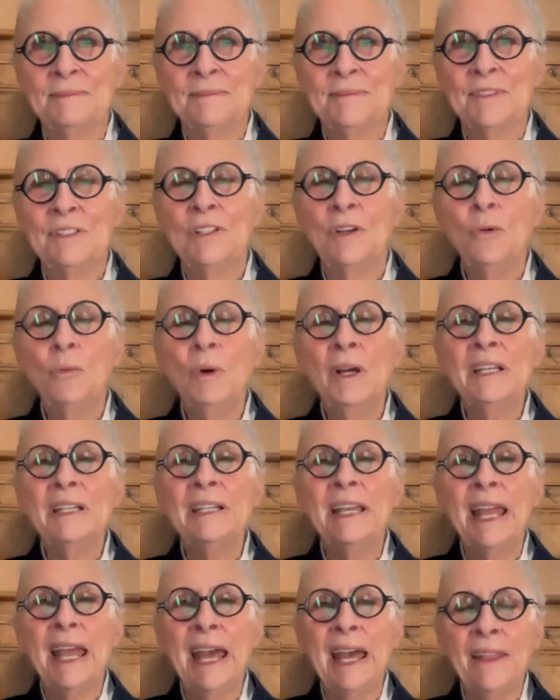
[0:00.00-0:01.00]
So one
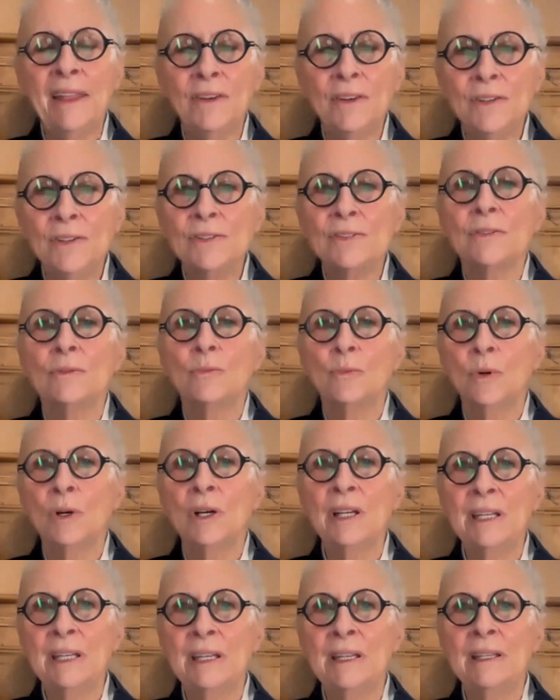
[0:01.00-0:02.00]
gathers
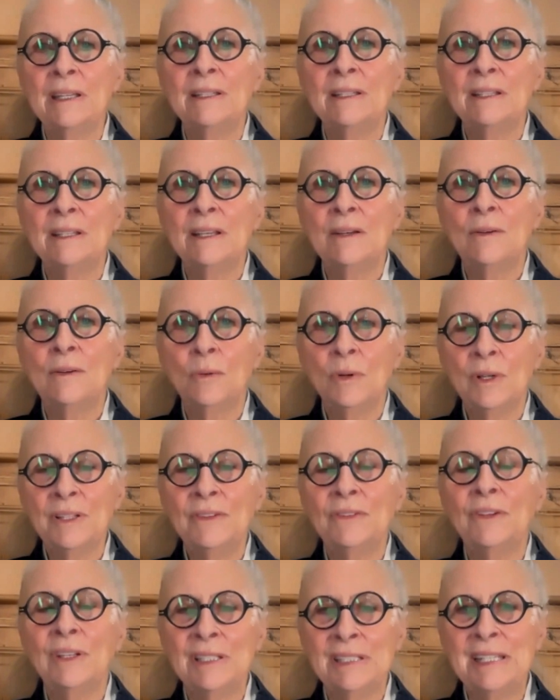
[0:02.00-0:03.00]

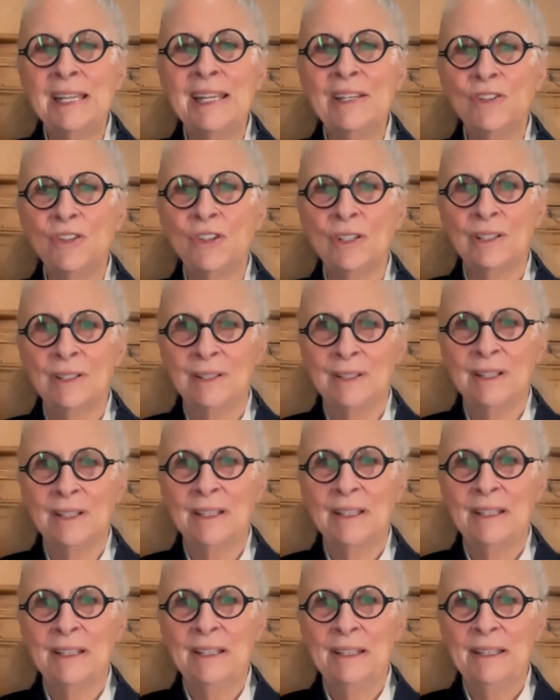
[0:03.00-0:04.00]
one's attention.
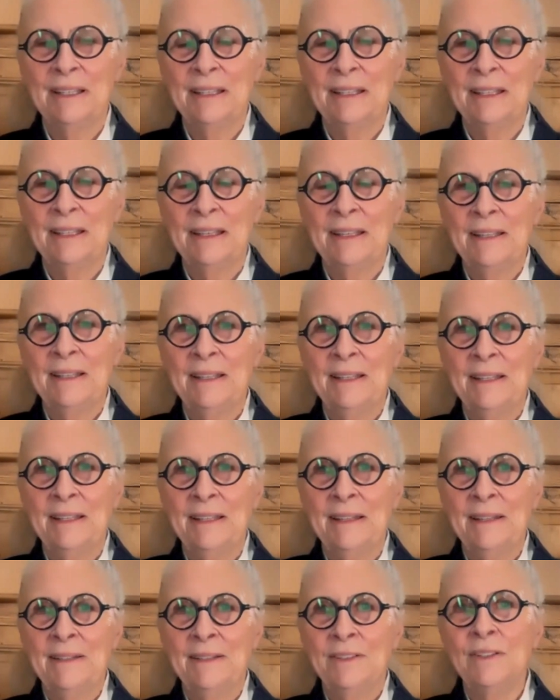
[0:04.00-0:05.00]

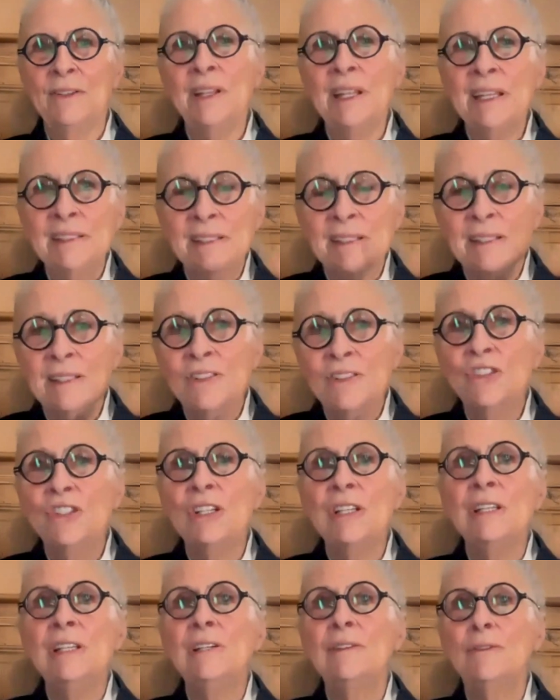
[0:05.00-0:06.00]
So that's the
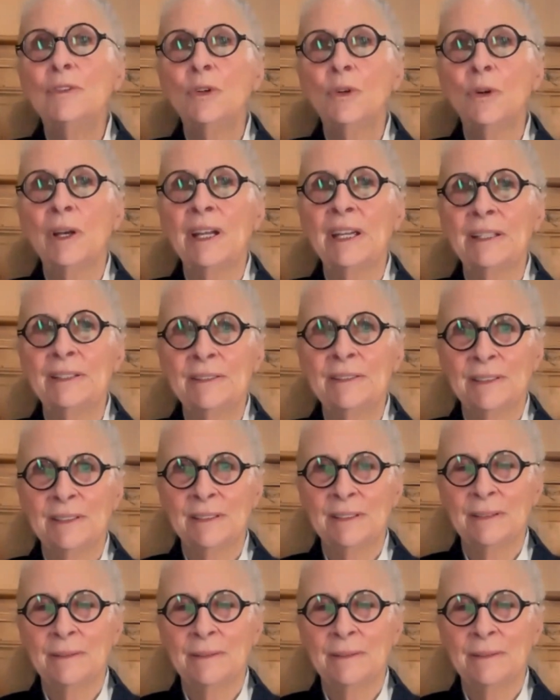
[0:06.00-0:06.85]
G of grace.